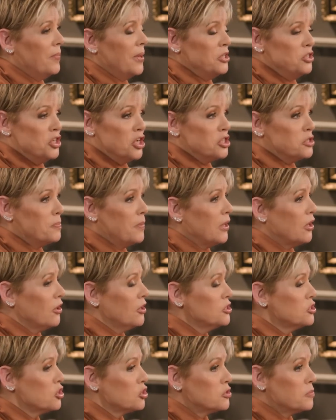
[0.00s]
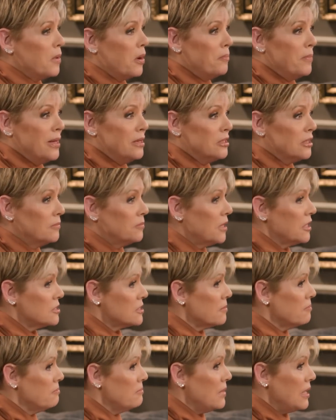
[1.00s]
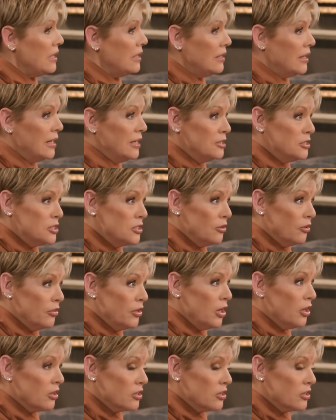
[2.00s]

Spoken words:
But just because there's momentum doesn't mean he's still there,